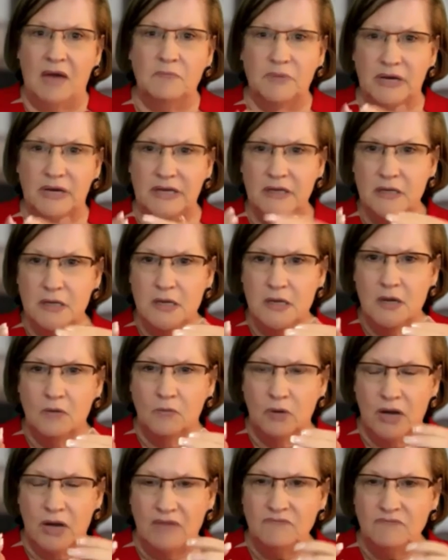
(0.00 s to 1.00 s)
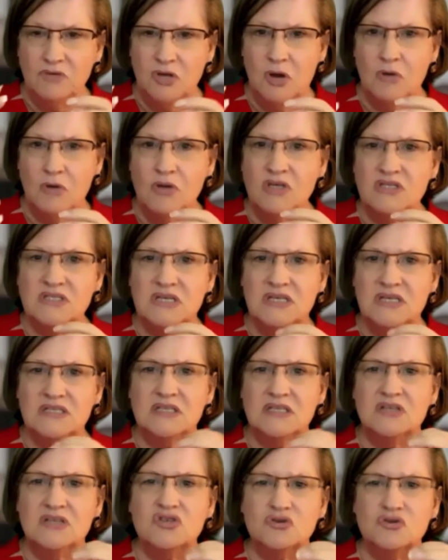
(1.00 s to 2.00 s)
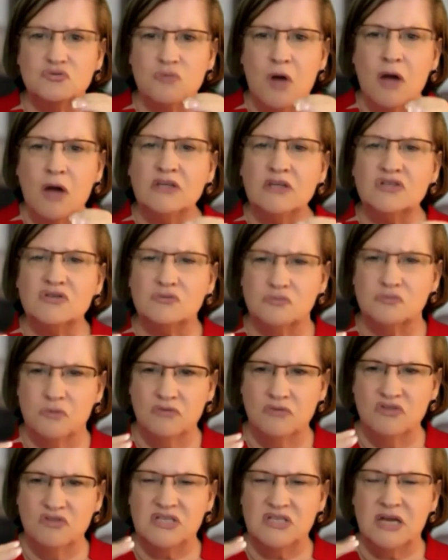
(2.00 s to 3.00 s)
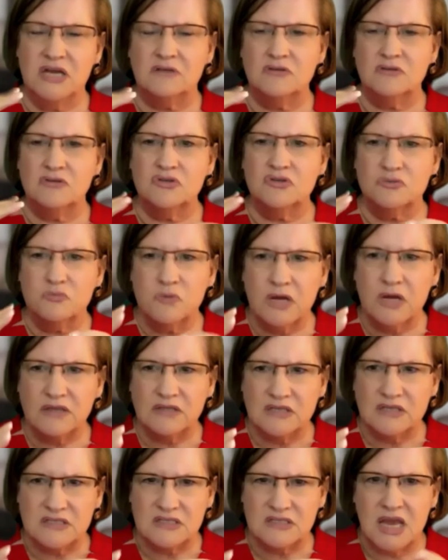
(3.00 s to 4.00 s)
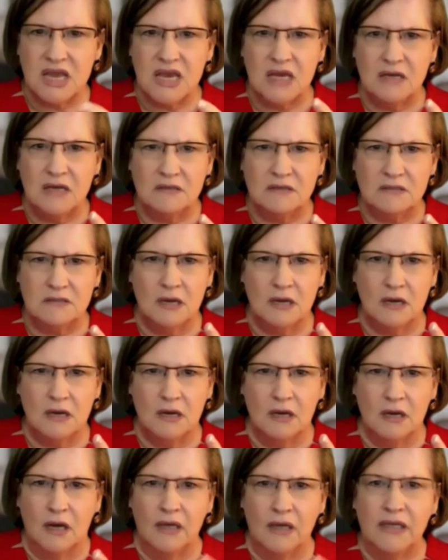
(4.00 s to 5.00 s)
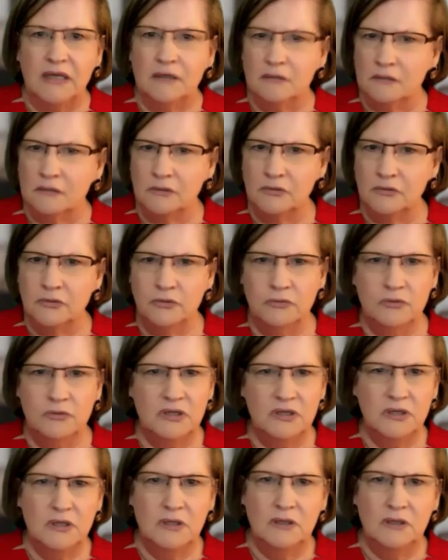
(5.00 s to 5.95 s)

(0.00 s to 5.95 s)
But what I've noticed is the strongest growth sectors throughout the state include,